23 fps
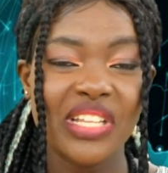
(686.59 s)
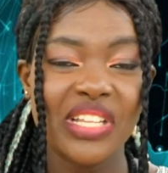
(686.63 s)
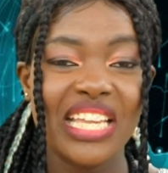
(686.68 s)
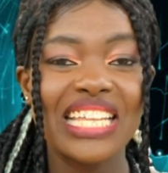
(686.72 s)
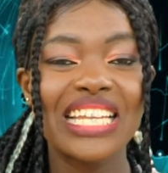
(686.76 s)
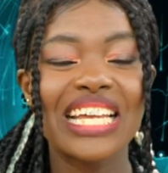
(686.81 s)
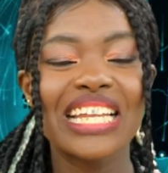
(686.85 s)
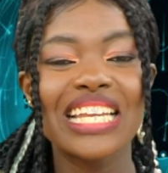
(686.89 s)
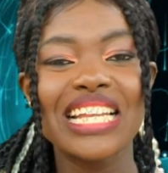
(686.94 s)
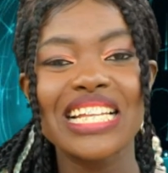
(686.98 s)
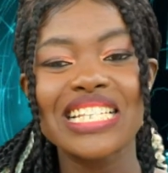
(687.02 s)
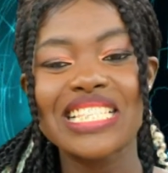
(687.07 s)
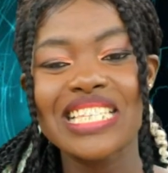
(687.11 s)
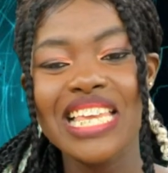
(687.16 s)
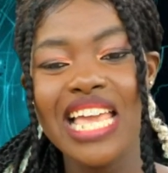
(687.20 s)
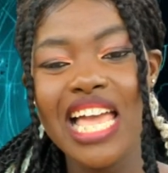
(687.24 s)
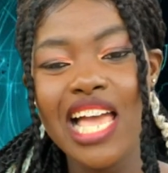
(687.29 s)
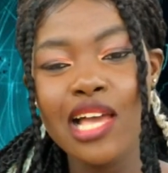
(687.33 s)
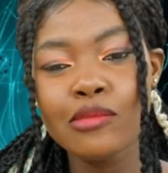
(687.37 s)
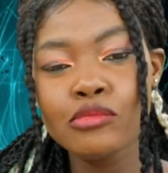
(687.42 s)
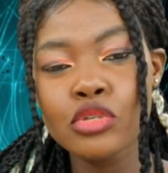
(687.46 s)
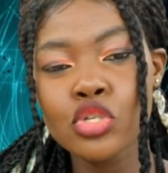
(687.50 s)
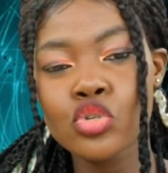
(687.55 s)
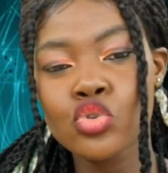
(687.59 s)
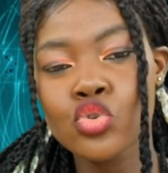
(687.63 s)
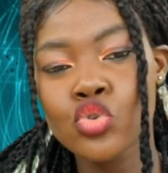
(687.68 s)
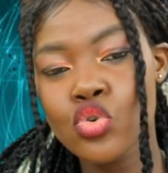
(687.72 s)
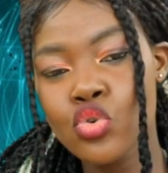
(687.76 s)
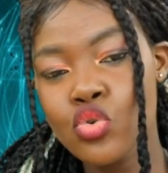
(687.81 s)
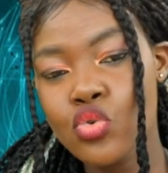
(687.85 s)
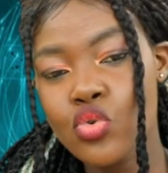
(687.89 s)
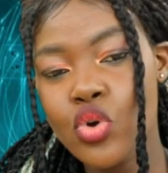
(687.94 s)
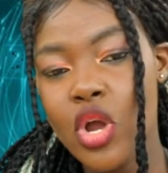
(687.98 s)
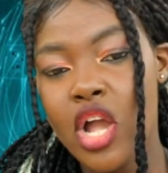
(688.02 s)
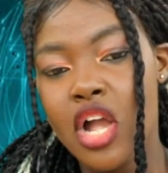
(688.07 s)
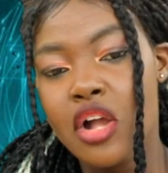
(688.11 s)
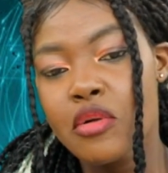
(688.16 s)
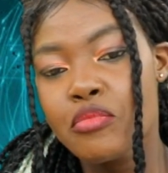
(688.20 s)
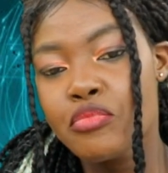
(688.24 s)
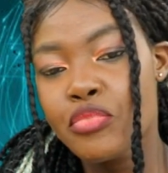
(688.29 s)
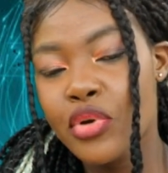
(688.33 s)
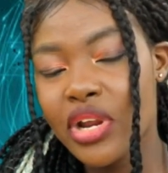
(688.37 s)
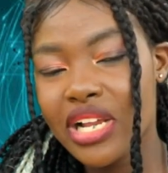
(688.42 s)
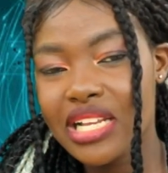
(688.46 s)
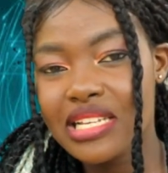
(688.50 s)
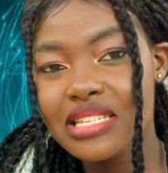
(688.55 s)
in an attempt to
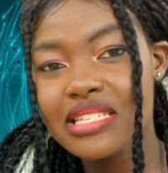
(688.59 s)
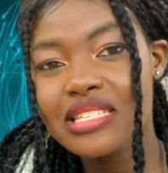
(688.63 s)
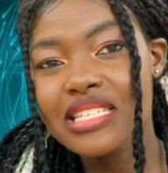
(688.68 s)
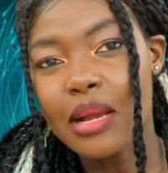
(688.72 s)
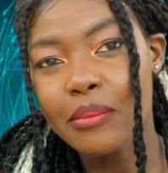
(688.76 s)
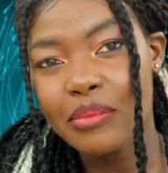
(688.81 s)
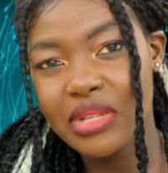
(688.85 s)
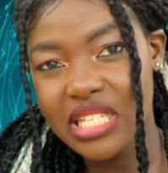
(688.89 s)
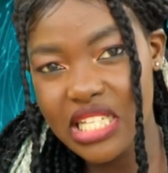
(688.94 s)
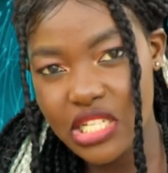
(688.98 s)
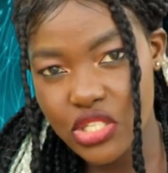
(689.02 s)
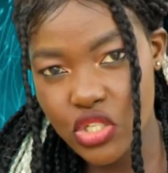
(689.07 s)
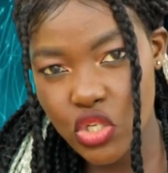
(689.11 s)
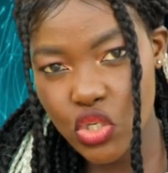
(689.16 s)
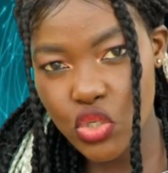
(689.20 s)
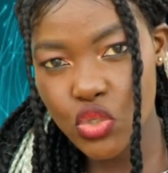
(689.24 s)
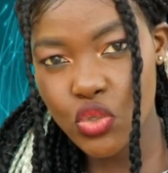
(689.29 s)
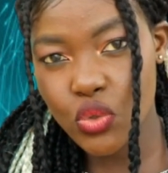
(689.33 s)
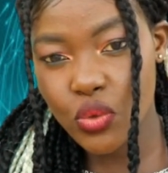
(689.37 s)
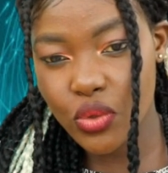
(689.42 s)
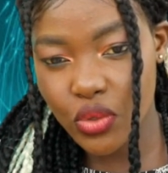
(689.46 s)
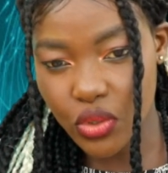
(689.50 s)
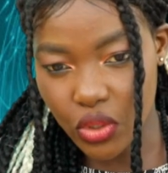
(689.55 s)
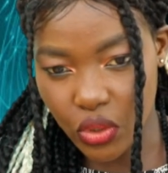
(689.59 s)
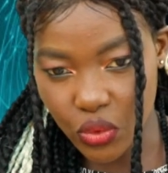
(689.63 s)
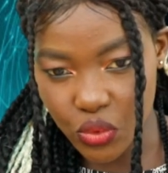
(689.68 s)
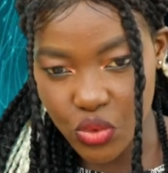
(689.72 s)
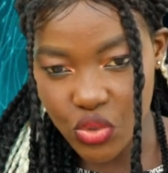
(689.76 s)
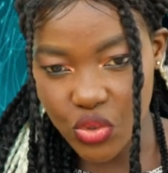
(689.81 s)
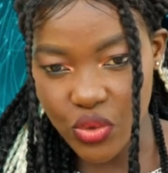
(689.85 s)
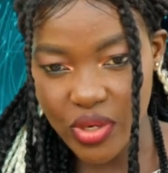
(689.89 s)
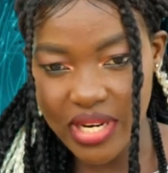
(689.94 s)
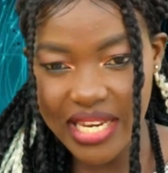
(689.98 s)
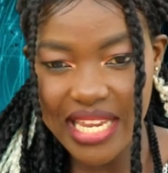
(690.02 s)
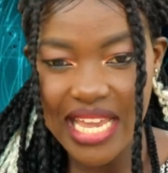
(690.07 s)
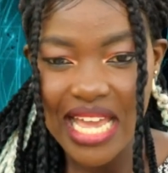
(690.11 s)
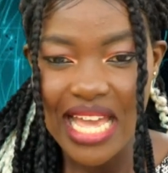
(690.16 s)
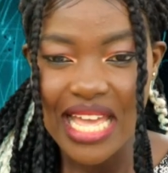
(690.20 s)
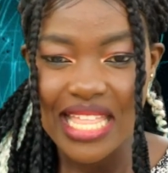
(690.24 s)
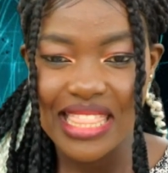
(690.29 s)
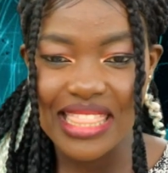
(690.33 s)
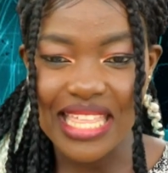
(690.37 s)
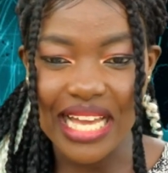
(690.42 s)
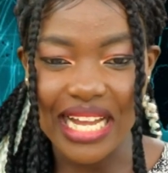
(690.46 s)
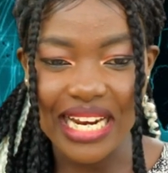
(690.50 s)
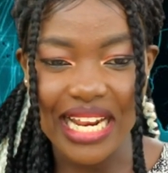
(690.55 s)
bring stability to the country
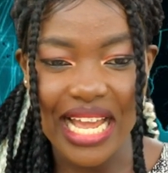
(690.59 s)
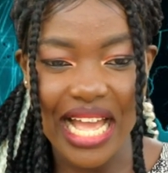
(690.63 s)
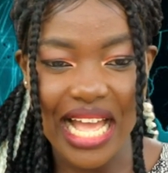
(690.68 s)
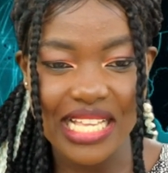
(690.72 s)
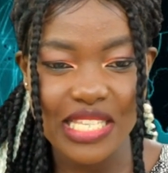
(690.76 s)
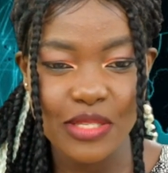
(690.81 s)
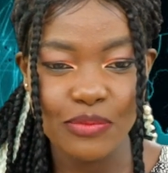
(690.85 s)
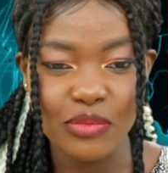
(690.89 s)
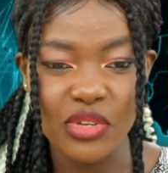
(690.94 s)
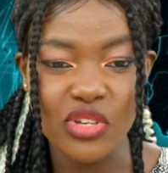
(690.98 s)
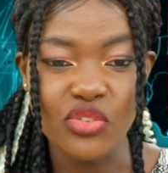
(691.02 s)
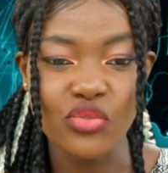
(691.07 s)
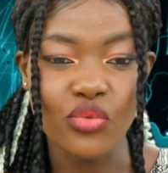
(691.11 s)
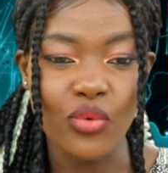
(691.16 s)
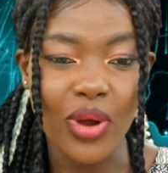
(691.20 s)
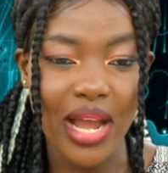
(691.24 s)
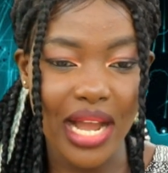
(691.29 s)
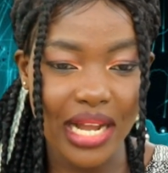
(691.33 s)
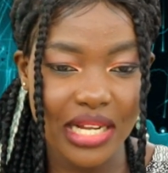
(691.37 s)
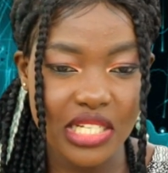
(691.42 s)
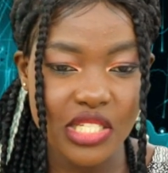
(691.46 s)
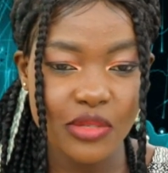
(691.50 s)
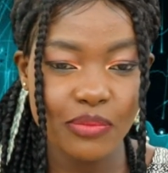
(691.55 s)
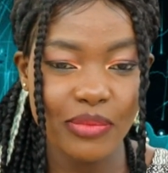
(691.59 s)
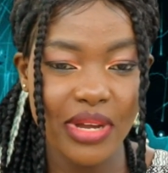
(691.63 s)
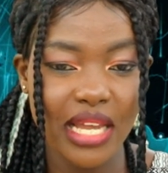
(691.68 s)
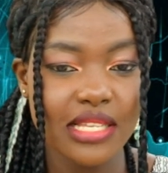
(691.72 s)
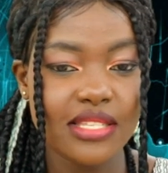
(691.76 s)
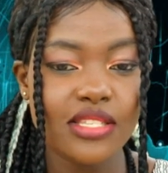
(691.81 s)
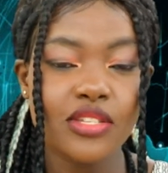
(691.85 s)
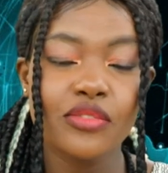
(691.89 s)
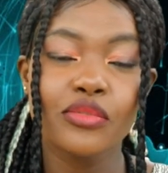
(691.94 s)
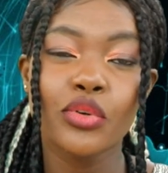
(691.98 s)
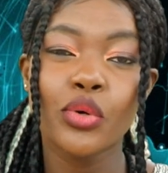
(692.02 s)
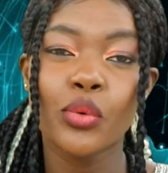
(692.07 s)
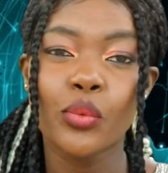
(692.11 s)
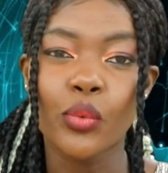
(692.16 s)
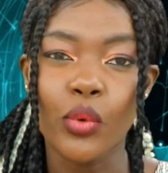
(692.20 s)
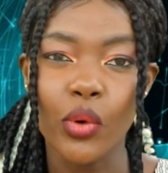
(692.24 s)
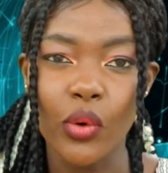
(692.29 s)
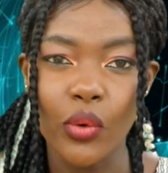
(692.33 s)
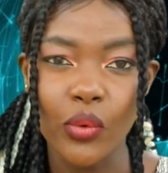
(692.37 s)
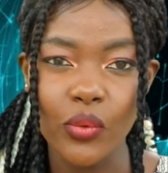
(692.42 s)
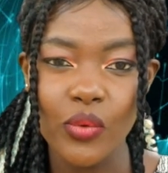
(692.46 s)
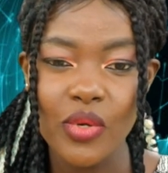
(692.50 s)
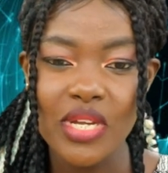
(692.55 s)
that has been racked by civil
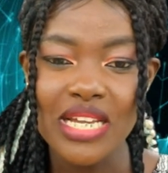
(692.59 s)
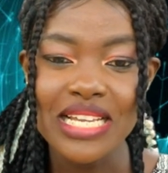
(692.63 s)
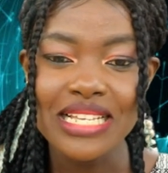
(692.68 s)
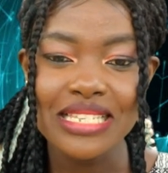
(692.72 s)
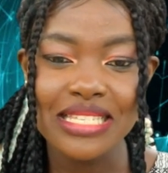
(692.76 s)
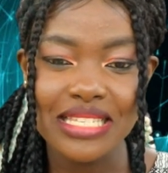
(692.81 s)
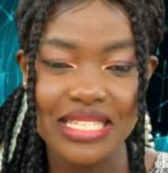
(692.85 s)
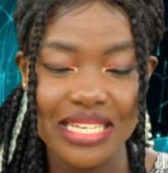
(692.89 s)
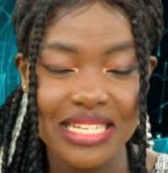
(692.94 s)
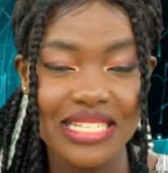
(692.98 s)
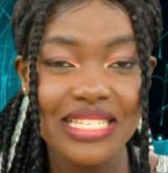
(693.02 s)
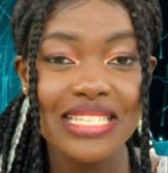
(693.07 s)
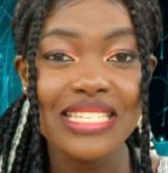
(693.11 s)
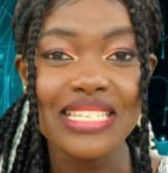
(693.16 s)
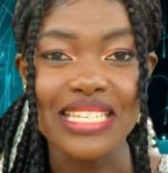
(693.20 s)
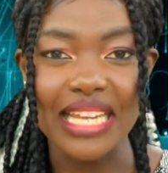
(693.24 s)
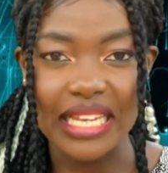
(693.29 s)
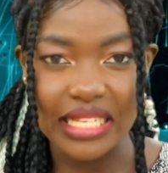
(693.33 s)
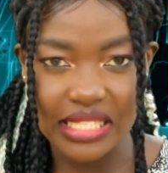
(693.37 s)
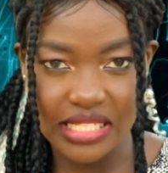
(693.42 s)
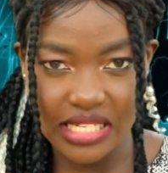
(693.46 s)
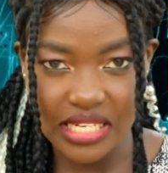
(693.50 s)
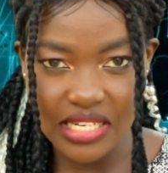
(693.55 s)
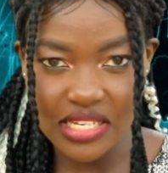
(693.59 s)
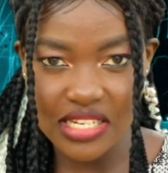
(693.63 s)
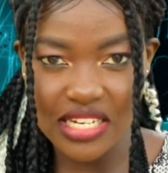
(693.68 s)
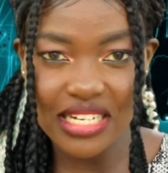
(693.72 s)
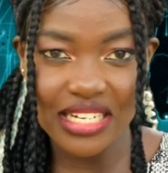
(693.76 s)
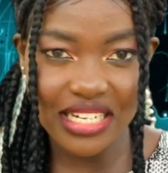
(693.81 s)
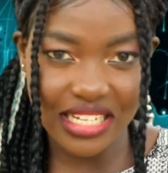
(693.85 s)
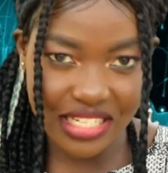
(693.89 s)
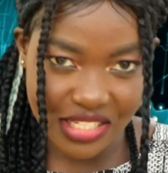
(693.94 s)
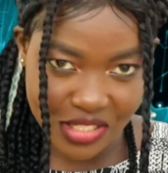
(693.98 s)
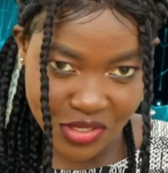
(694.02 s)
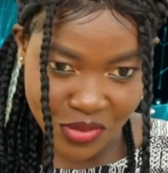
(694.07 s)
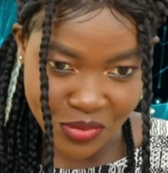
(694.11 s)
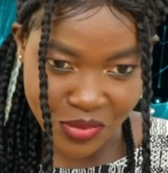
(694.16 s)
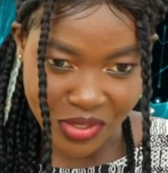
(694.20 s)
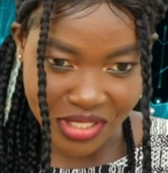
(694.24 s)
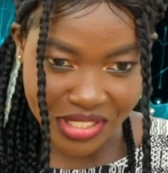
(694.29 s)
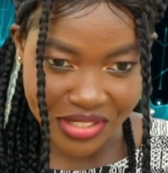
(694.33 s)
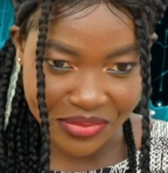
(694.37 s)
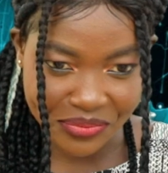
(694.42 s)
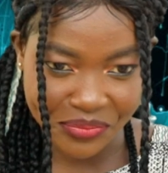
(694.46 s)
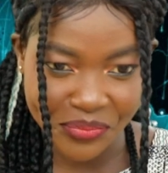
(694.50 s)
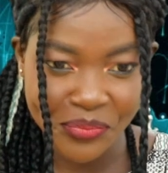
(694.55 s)
war since
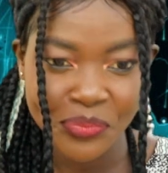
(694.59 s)
1991.